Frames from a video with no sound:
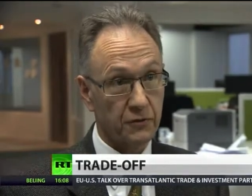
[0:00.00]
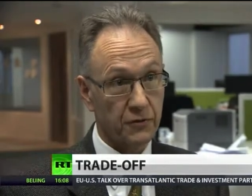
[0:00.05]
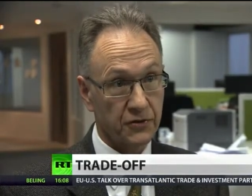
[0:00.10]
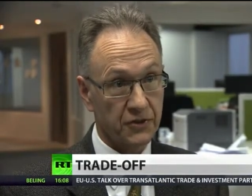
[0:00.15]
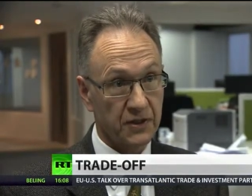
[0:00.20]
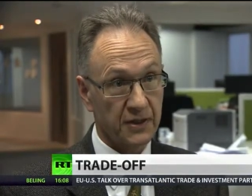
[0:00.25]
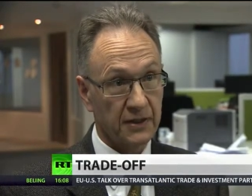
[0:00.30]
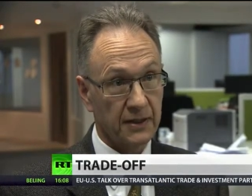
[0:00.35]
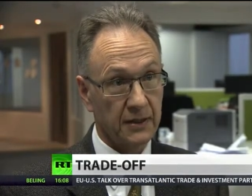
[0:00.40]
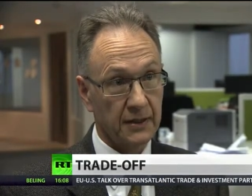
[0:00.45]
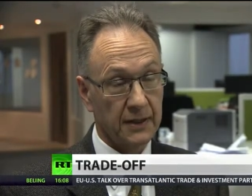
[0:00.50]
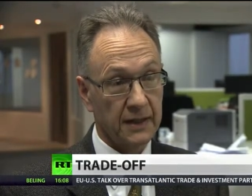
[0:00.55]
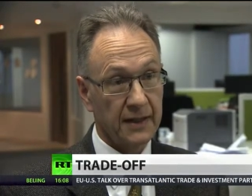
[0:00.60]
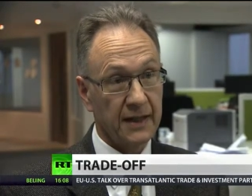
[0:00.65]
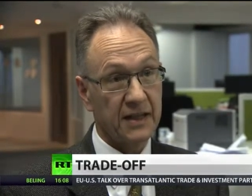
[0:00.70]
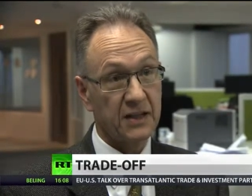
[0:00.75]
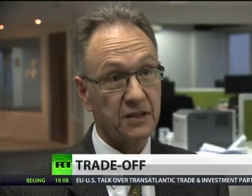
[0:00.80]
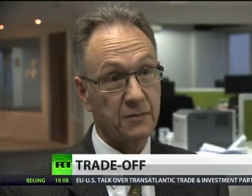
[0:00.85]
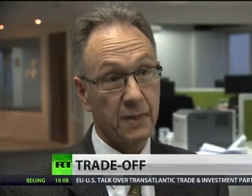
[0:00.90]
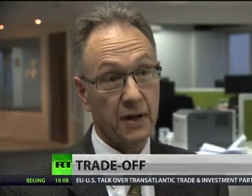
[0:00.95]
It
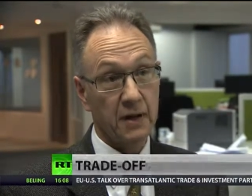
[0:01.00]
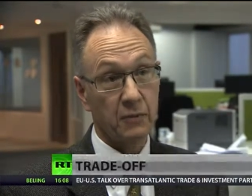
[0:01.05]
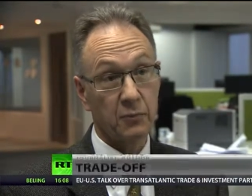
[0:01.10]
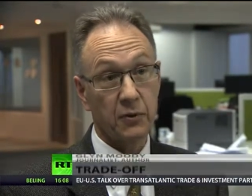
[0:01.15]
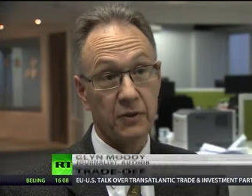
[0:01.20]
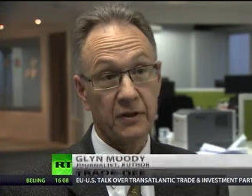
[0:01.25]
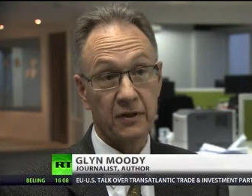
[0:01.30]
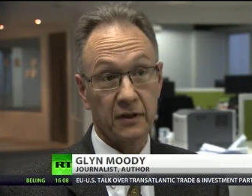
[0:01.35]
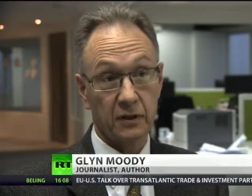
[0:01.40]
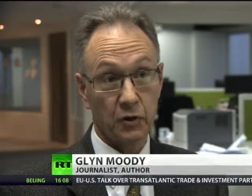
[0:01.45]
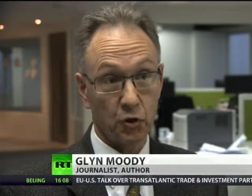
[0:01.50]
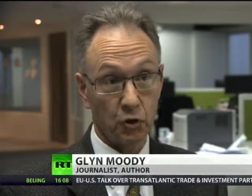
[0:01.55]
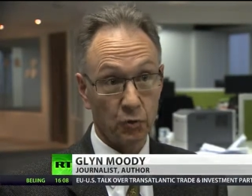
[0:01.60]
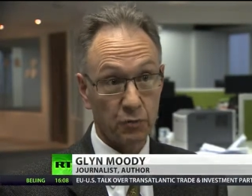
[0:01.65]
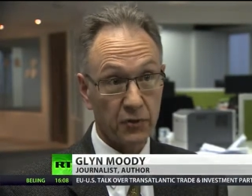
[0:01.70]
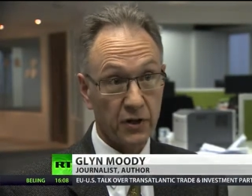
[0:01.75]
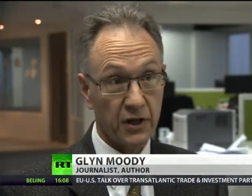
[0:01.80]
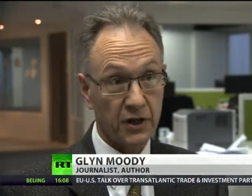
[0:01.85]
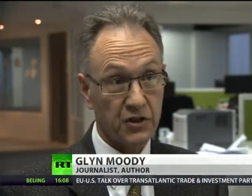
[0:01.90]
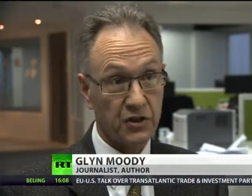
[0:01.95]
is about putting the
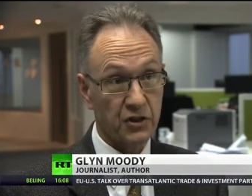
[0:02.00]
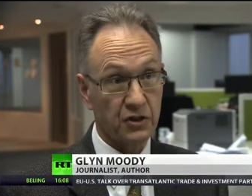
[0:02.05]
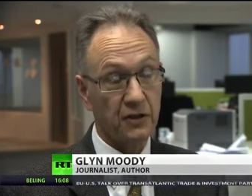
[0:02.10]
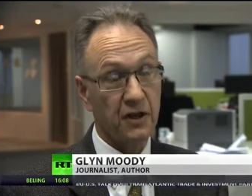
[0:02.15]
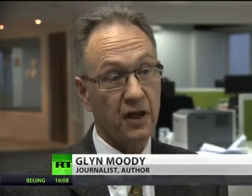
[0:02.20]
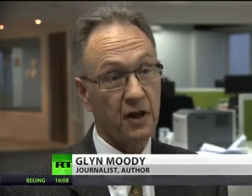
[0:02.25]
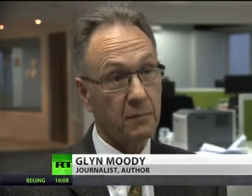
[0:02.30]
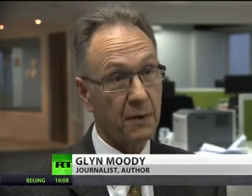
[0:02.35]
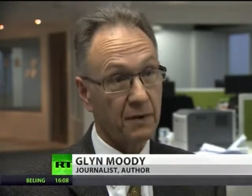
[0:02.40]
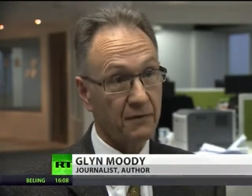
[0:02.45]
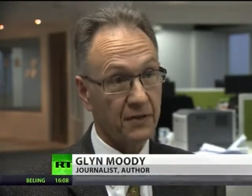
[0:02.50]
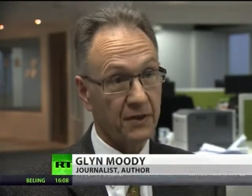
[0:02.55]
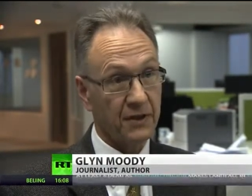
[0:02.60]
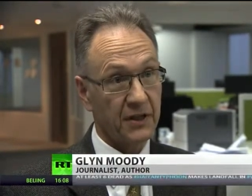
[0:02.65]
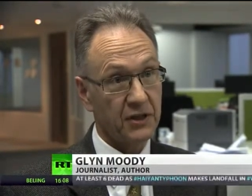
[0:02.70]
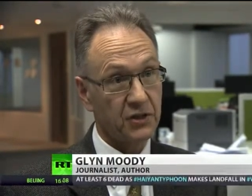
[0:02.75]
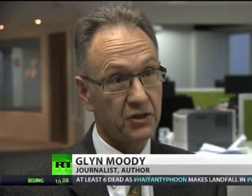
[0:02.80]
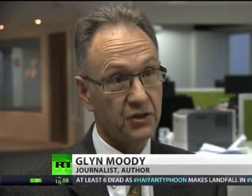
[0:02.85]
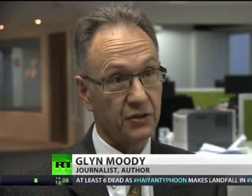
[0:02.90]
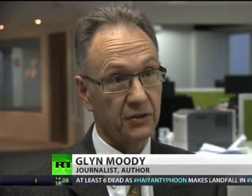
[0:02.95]
corporation above the
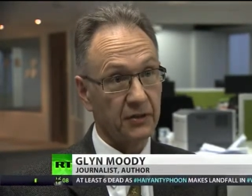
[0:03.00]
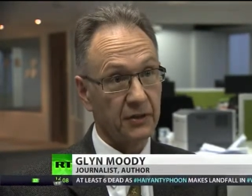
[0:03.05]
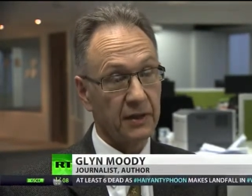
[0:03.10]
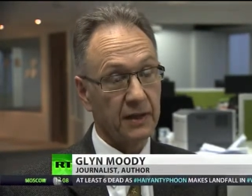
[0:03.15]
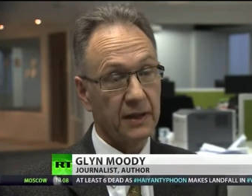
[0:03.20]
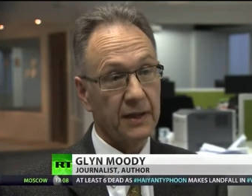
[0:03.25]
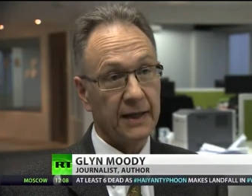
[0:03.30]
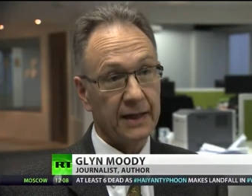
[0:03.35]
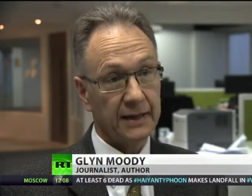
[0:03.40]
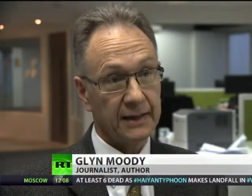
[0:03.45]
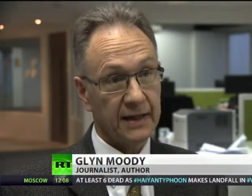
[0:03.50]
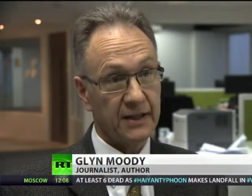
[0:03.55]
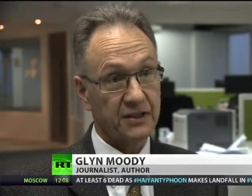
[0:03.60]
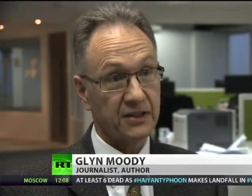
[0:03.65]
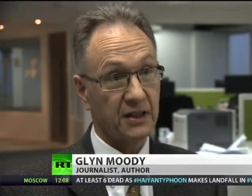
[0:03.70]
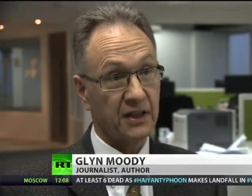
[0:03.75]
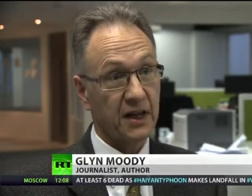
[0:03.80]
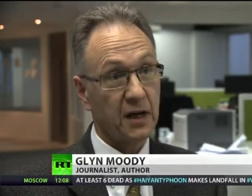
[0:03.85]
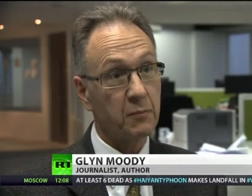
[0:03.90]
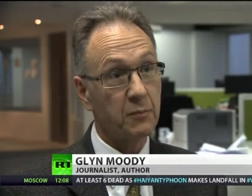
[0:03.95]
nation. It
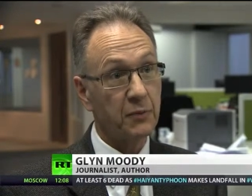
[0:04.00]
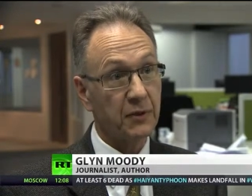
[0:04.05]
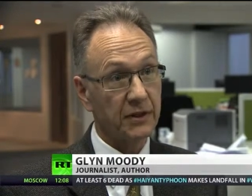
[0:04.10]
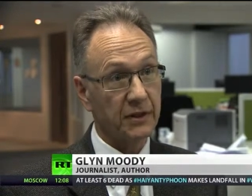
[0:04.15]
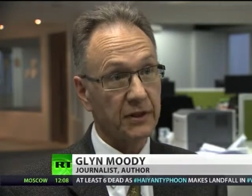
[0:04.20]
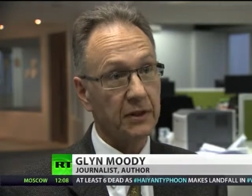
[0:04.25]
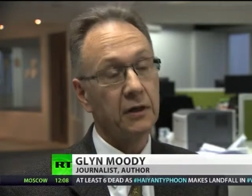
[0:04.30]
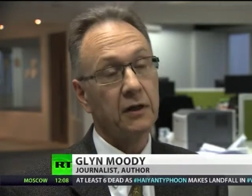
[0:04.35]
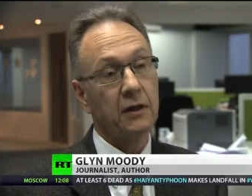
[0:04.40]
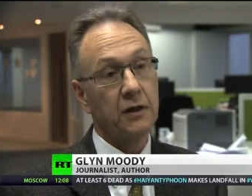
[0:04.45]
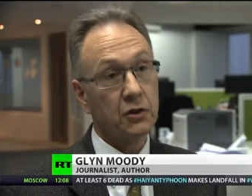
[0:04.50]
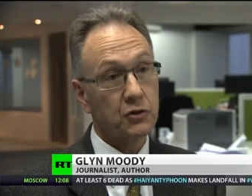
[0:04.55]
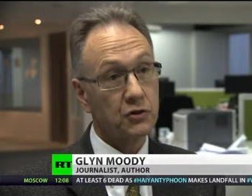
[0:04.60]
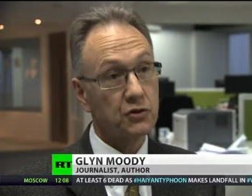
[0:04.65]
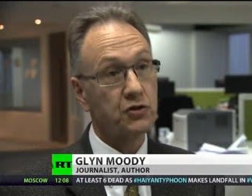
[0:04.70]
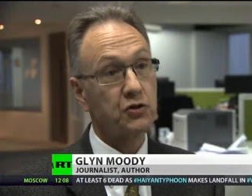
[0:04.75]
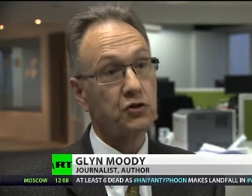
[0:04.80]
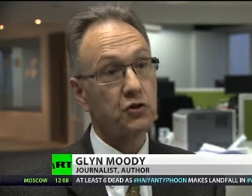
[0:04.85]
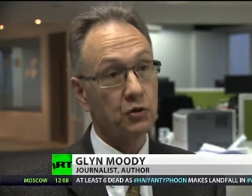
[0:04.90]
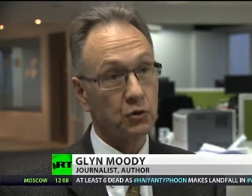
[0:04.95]
lets a company
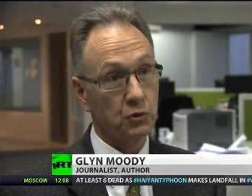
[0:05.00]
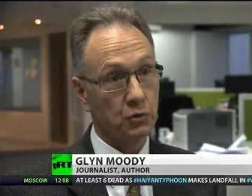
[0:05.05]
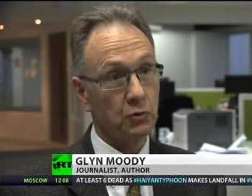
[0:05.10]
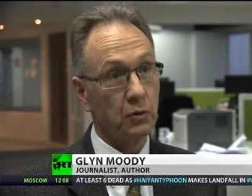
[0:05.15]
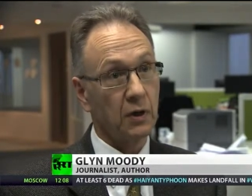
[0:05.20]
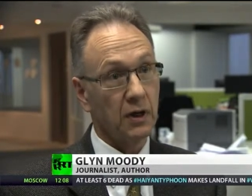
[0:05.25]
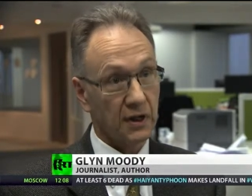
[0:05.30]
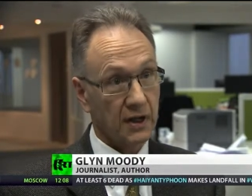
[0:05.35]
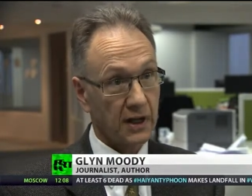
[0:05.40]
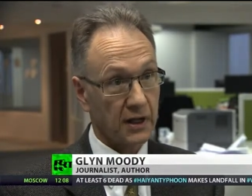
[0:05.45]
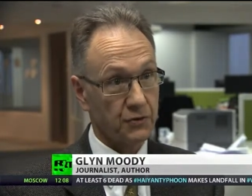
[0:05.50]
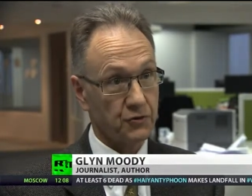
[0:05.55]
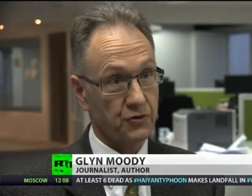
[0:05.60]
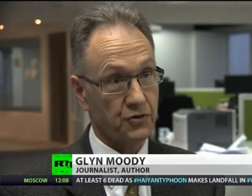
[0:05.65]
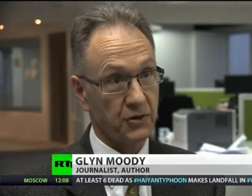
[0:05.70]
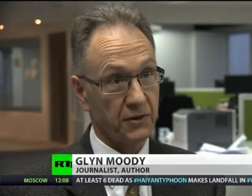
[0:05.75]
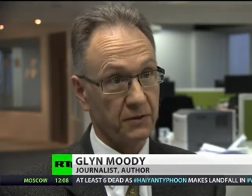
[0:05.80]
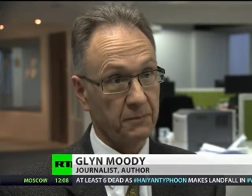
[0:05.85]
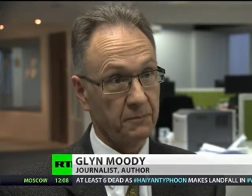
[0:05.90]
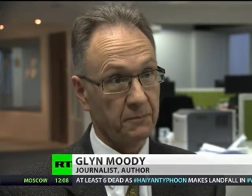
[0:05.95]
sue a
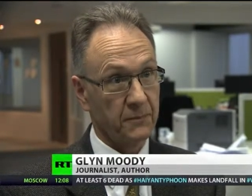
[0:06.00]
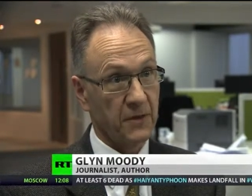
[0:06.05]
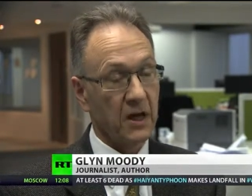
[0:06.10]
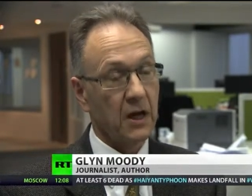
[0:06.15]
country,